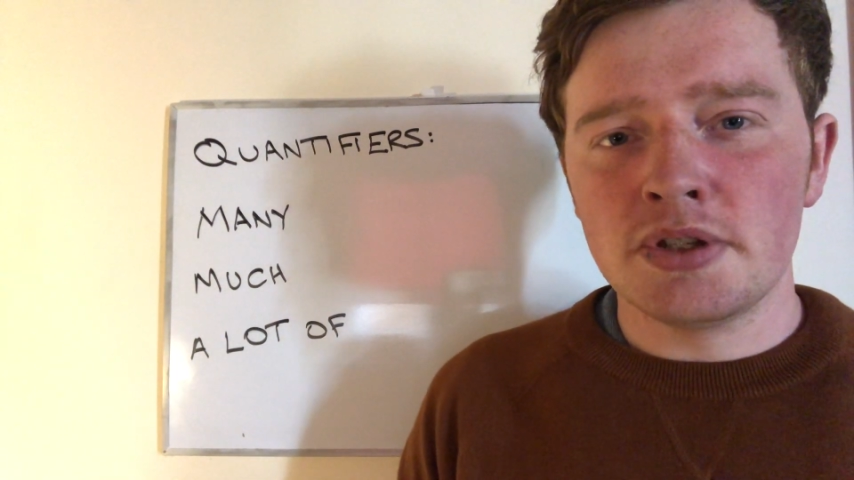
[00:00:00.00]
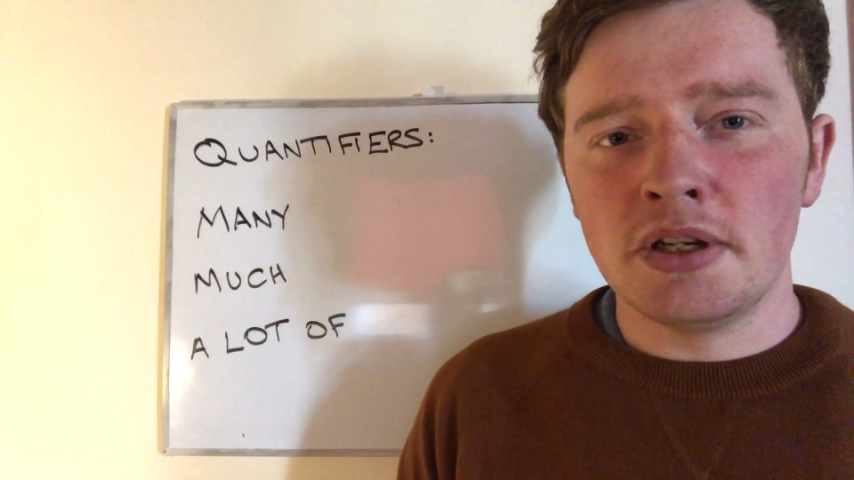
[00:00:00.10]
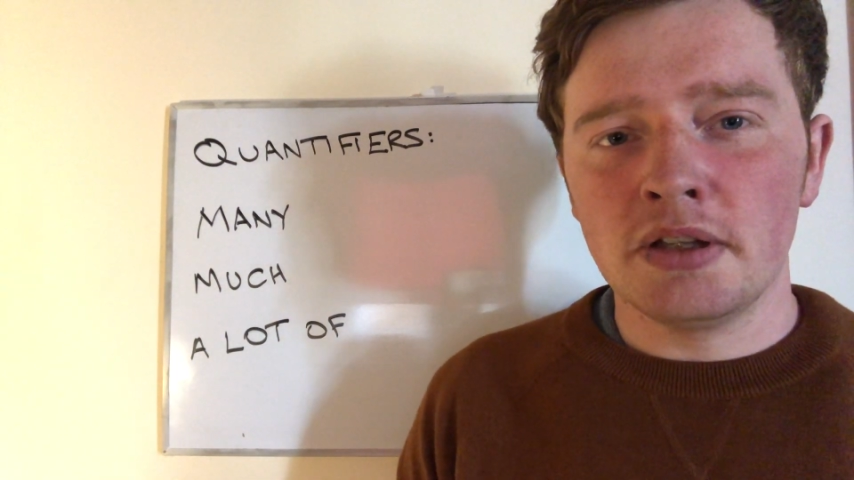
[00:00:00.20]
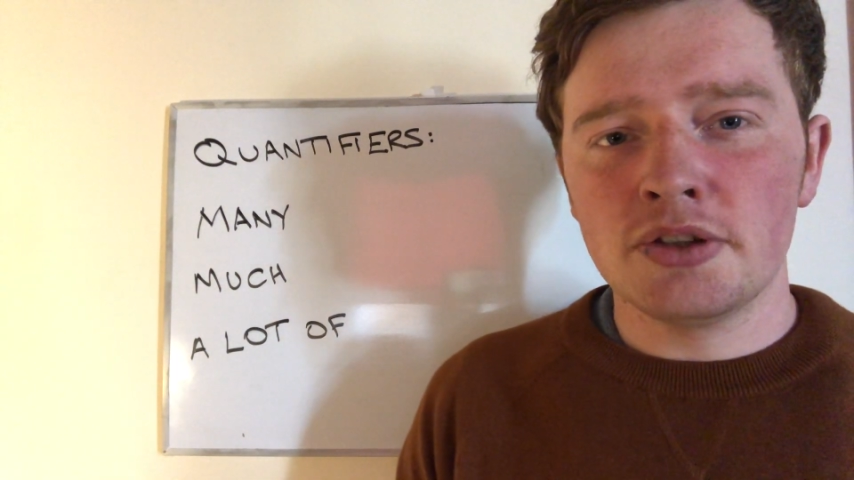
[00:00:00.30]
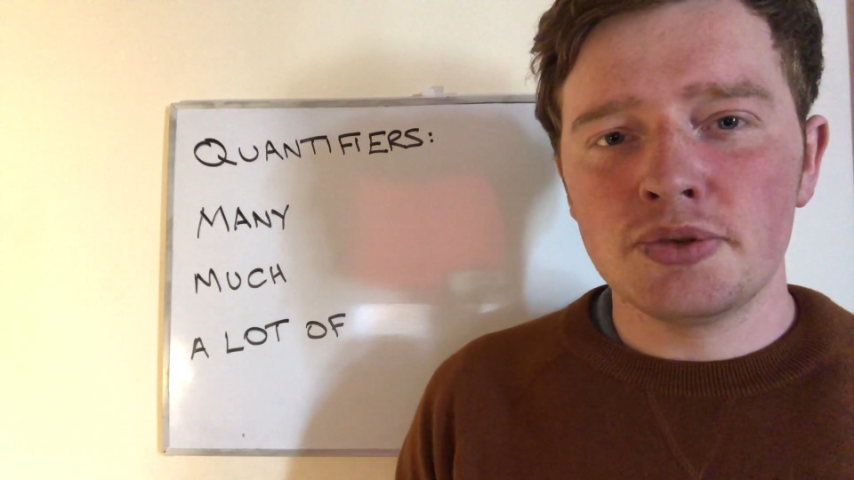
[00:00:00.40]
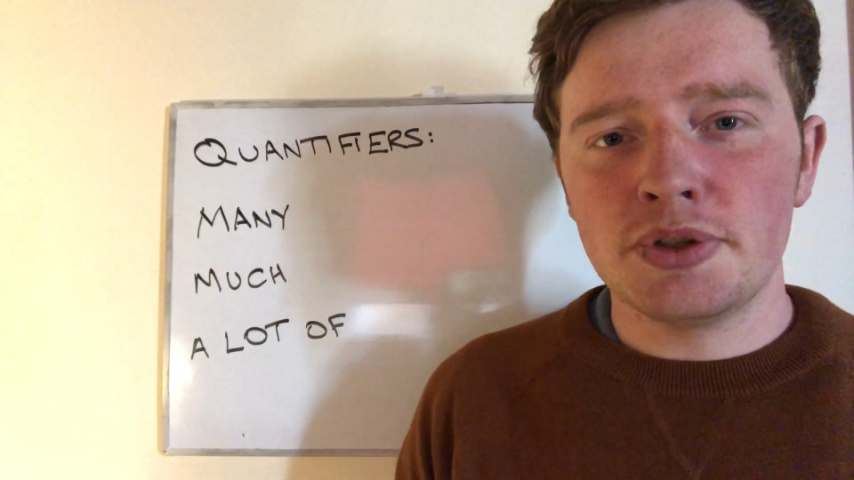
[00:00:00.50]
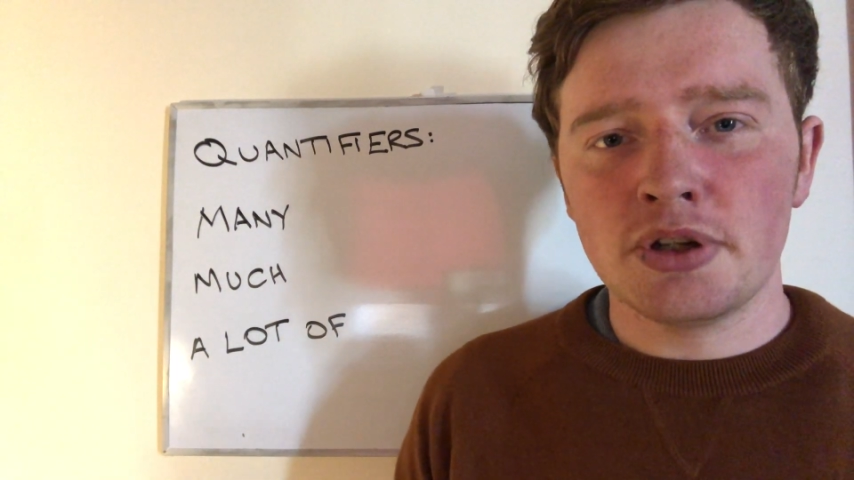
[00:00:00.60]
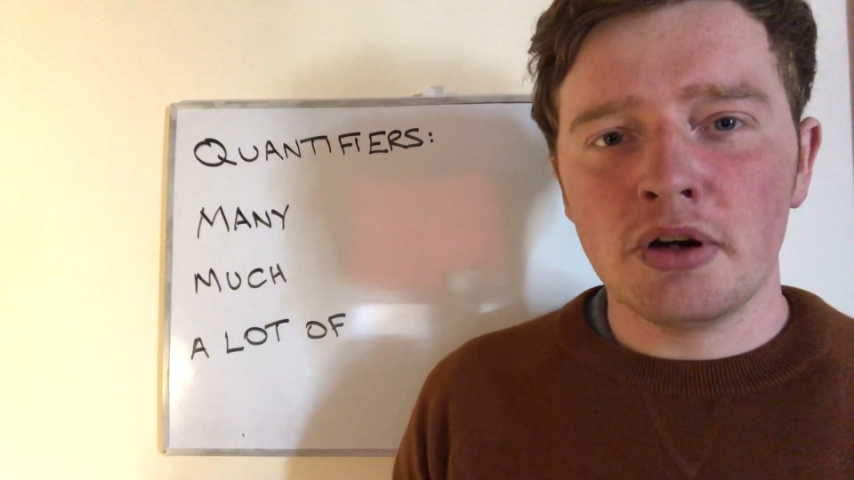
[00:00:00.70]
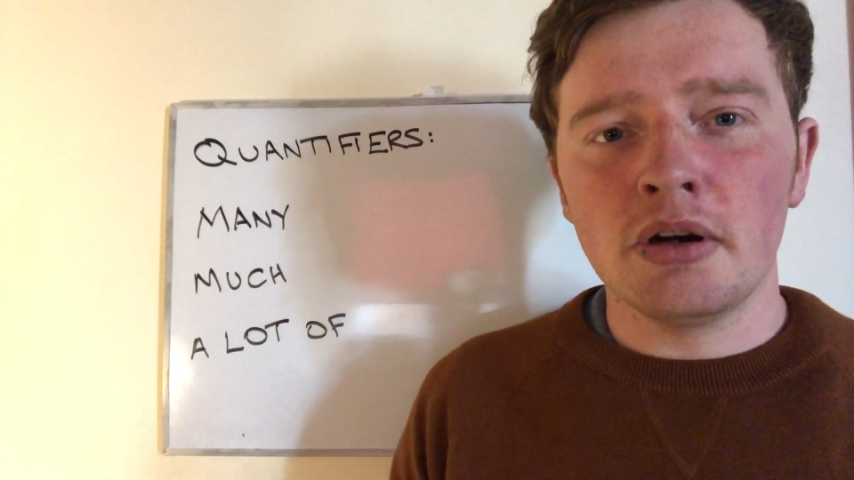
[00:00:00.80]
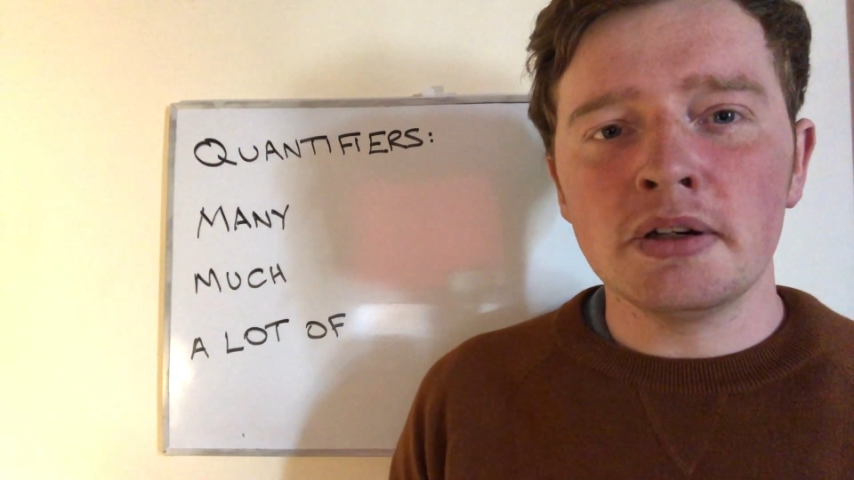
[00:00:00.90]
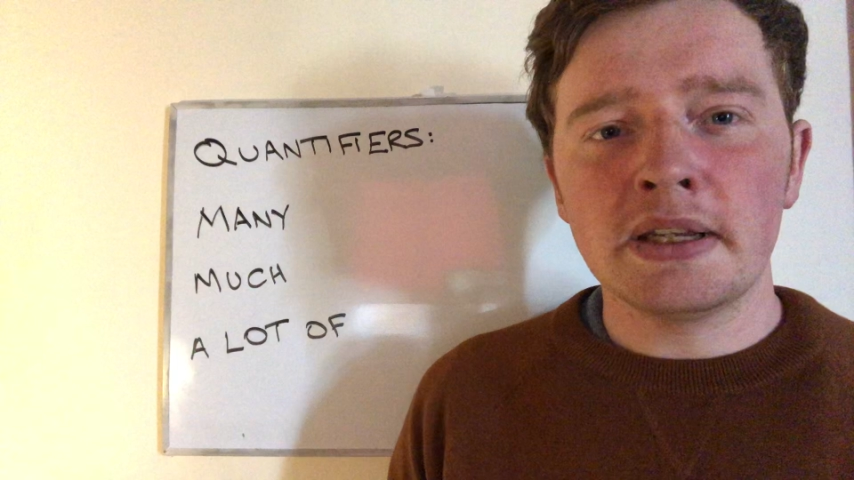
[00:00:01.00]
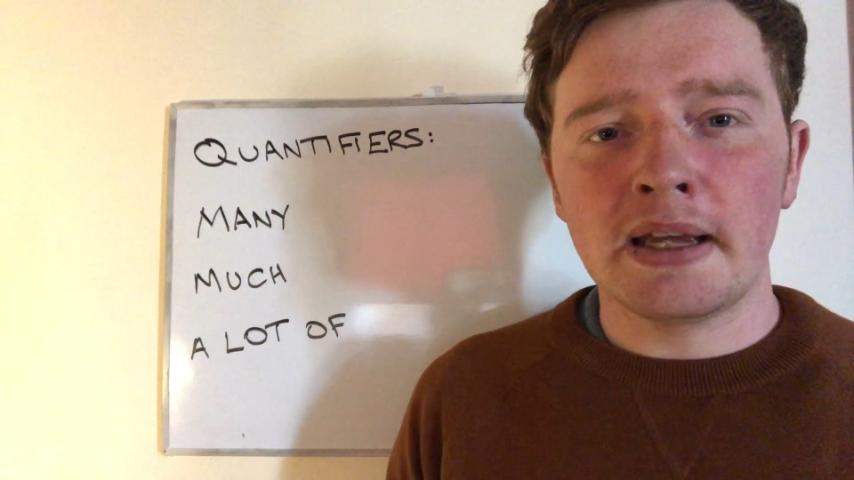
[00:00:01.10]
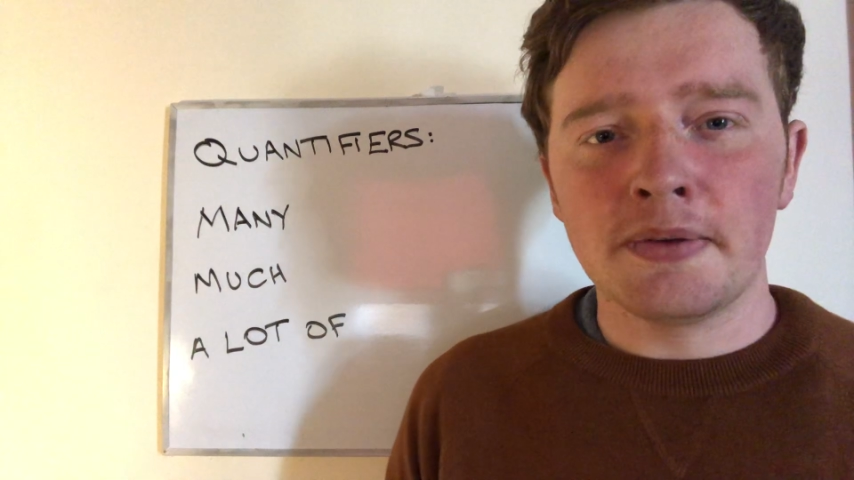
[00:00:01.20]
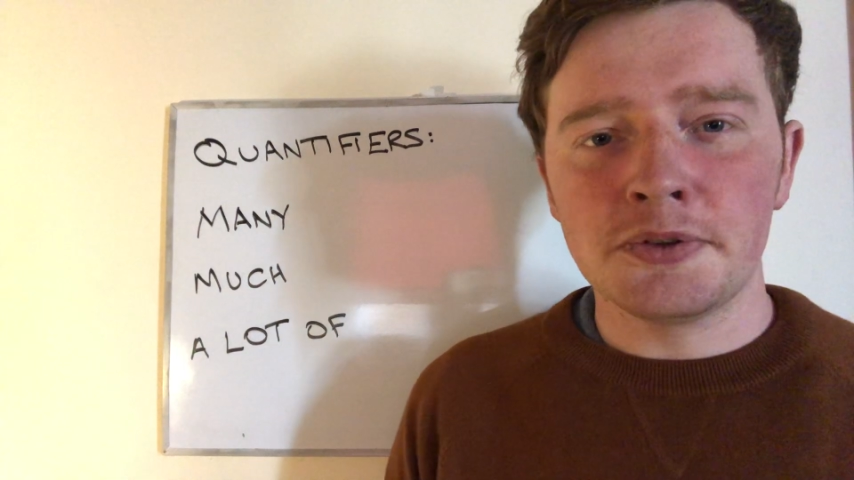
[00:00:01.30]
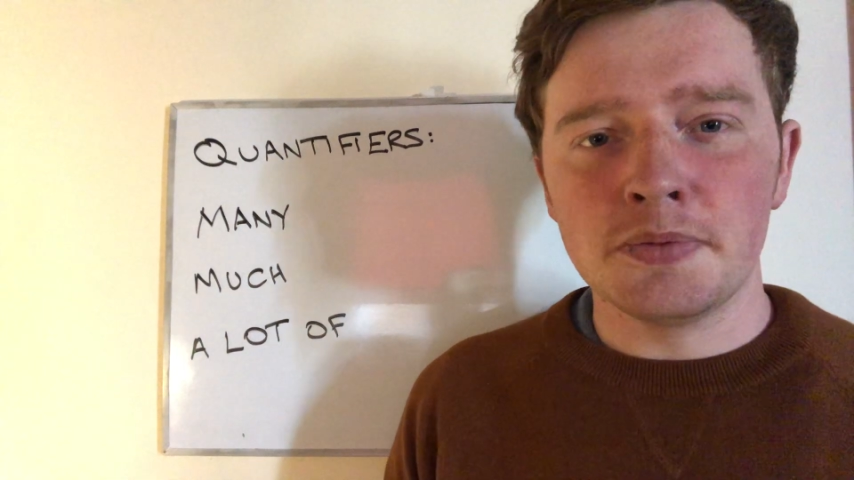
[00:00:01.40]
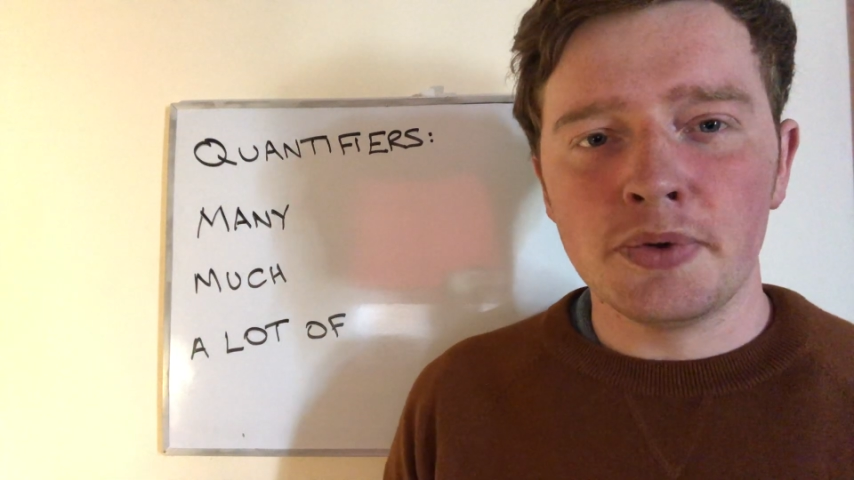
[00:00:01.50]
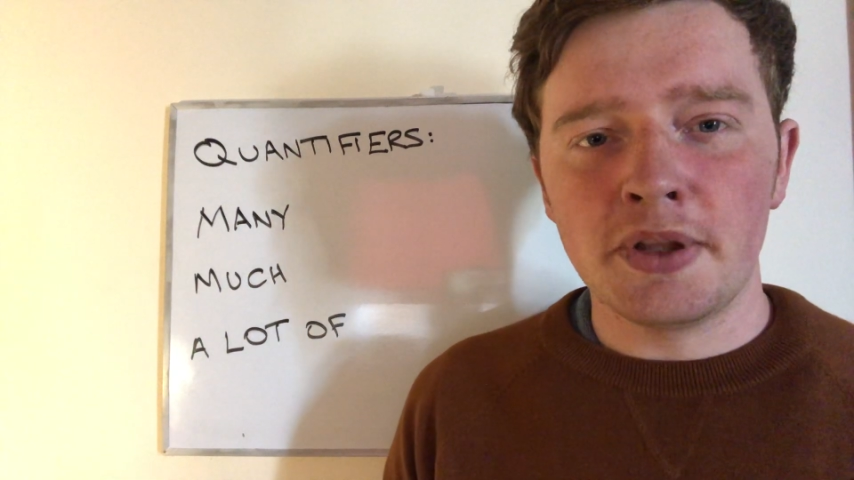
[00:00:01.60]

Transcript: in English which are uncountable.